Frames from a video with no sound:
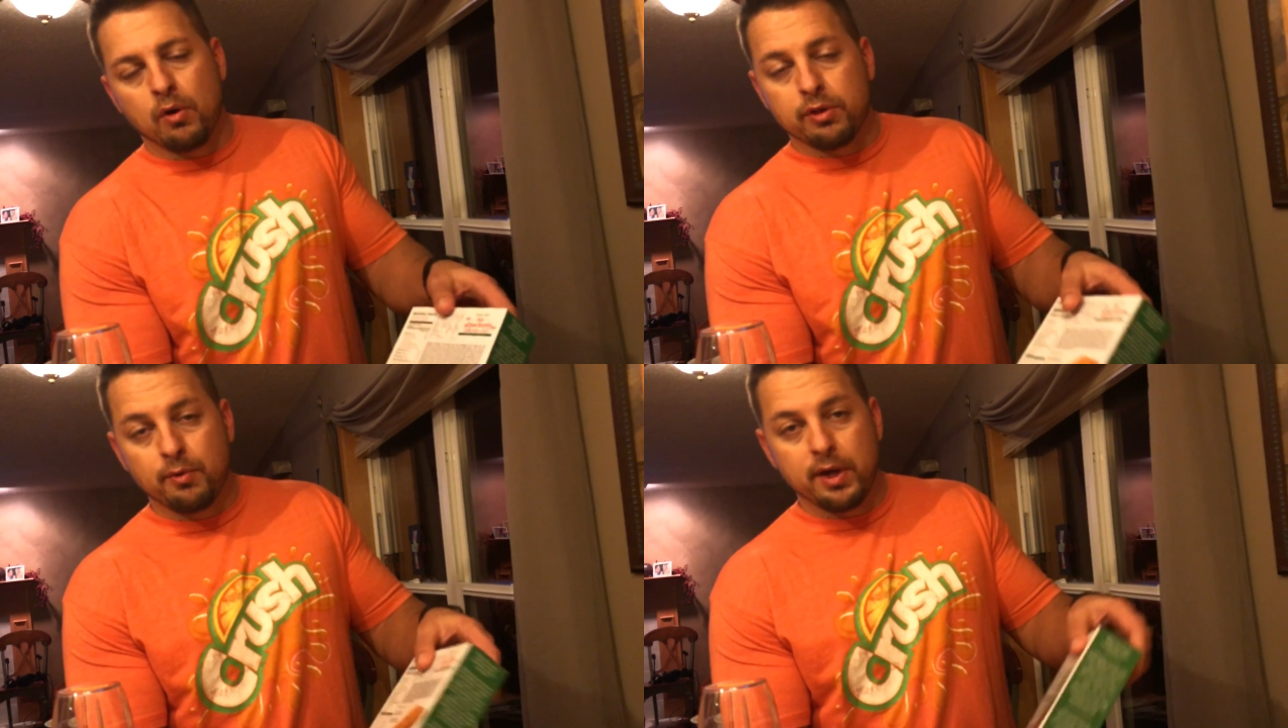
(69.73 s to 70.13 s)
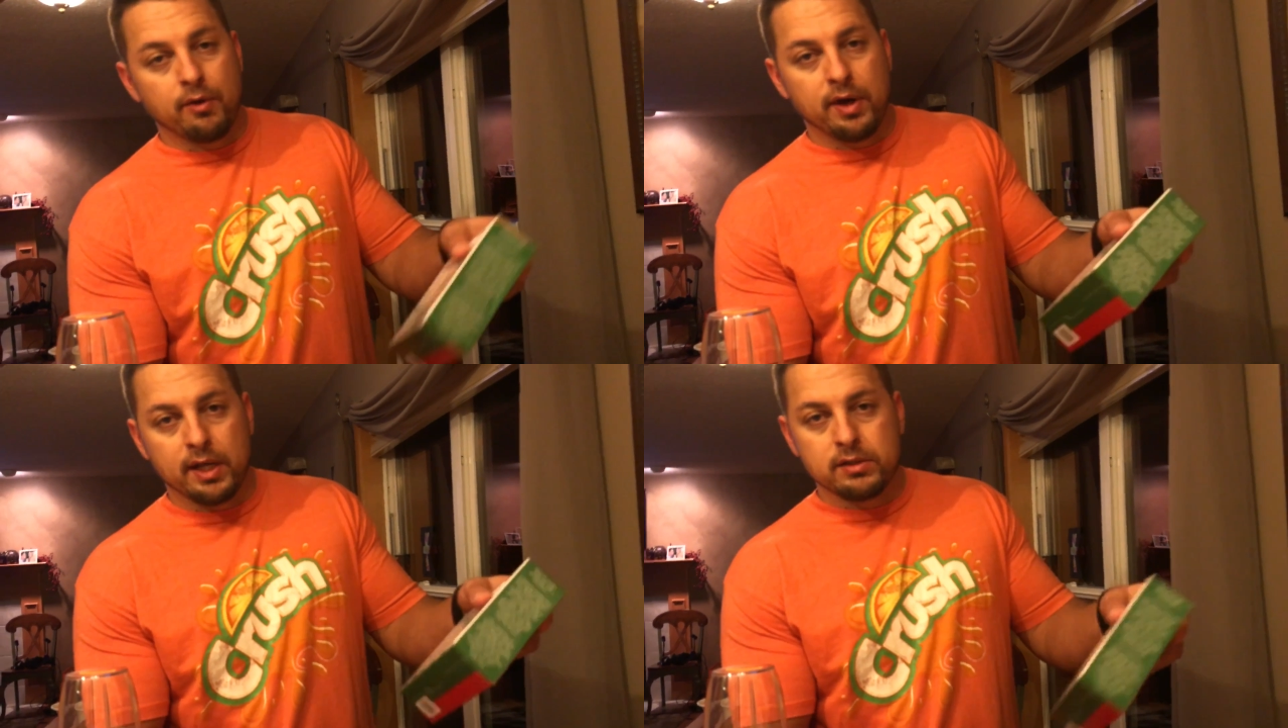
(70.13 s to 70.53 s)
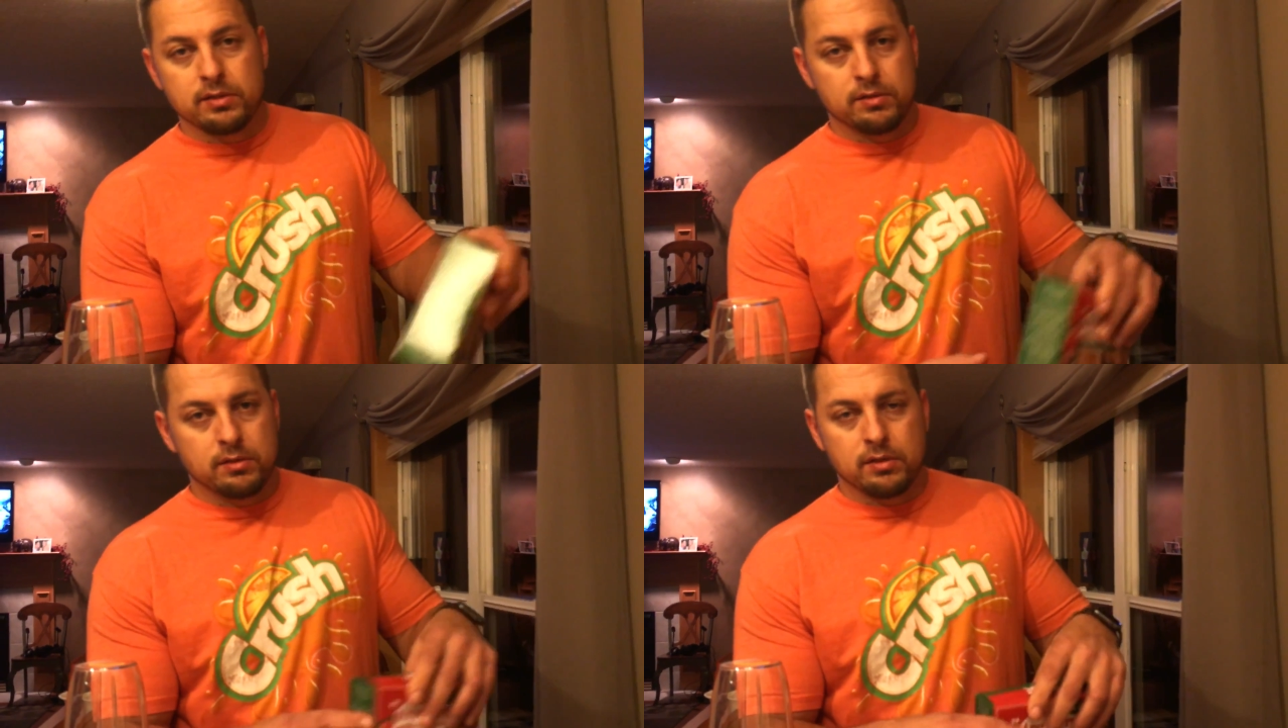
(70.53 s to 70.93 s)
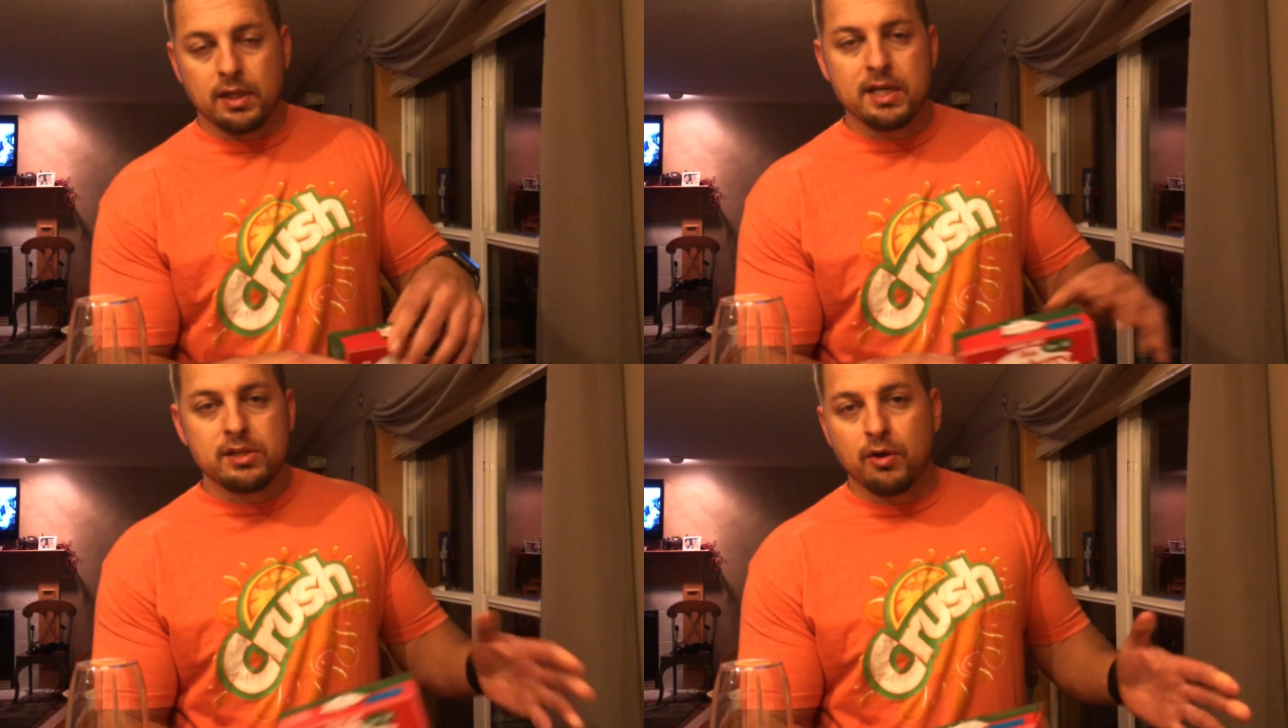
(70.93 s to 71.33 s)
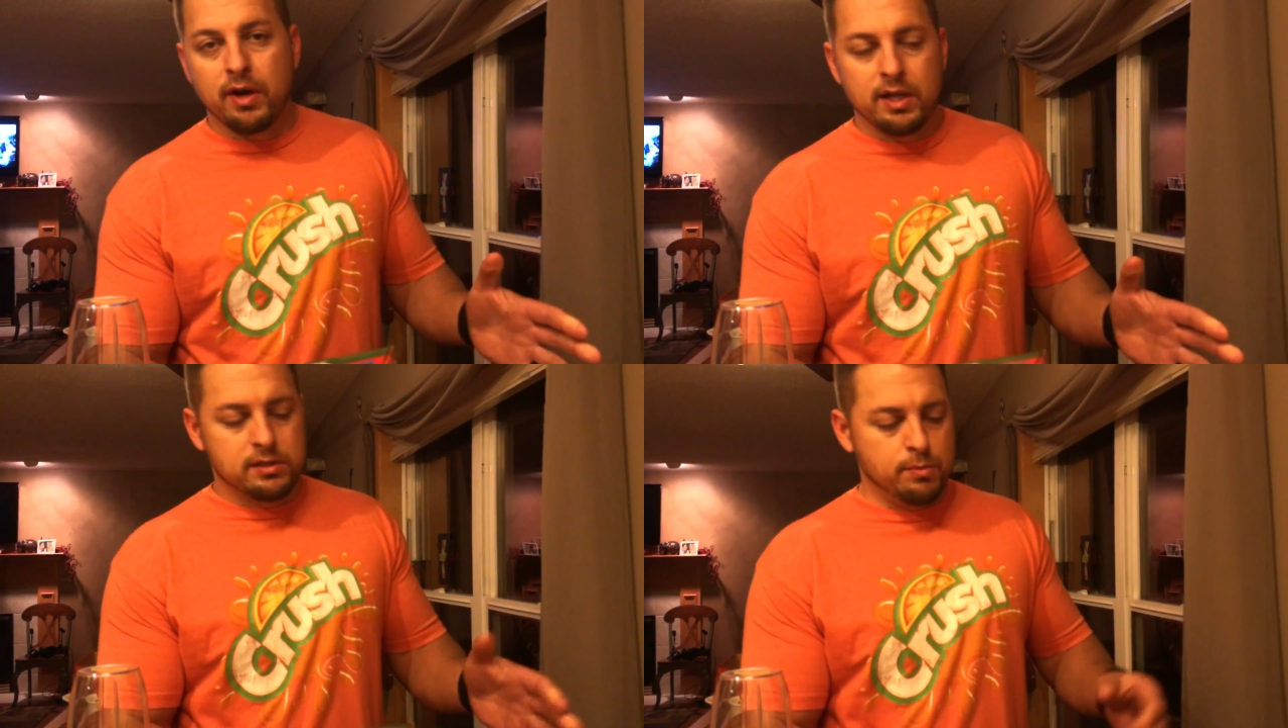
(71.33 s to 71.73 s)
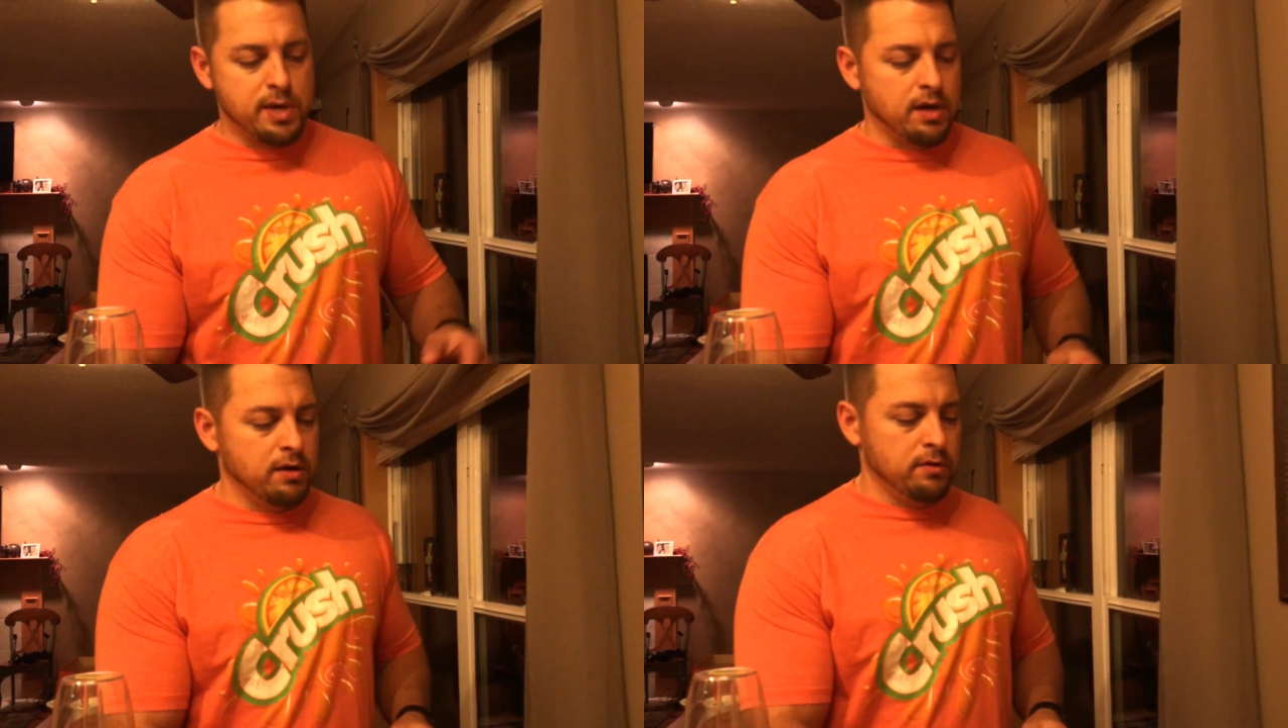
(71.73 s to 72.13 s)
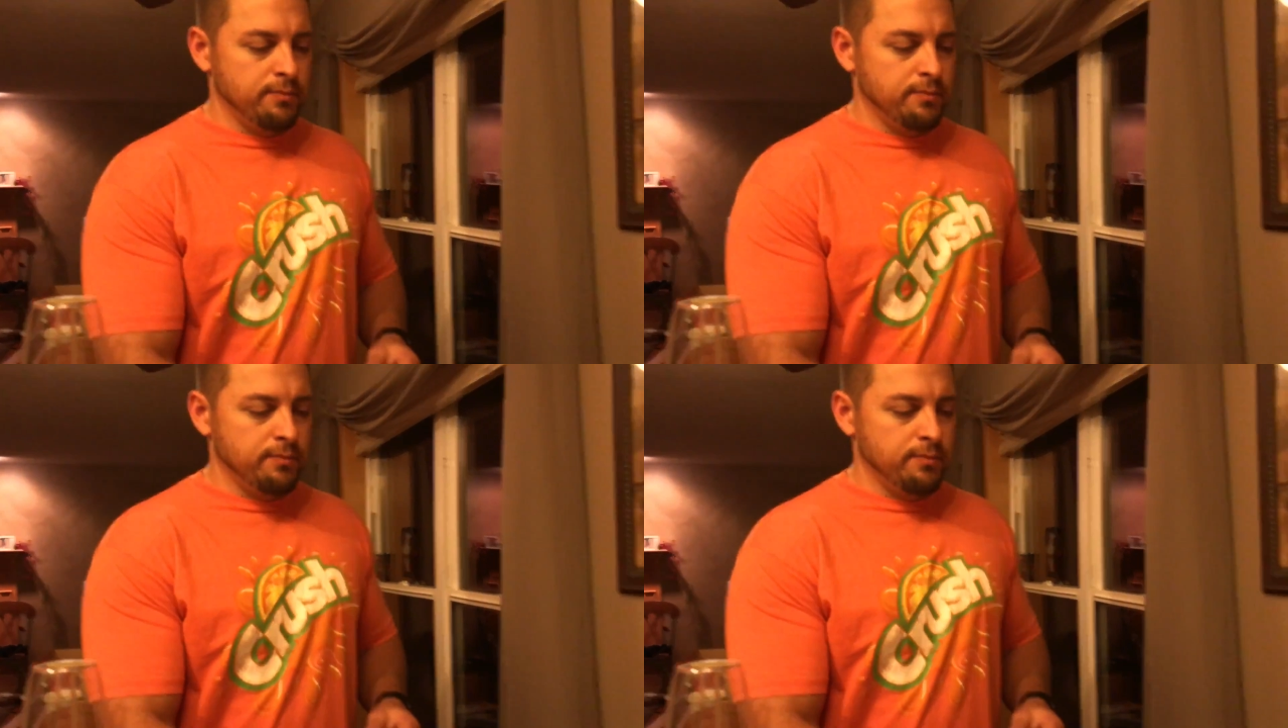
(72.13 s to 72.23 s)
or 3 ingredients. The less ingredients, the better.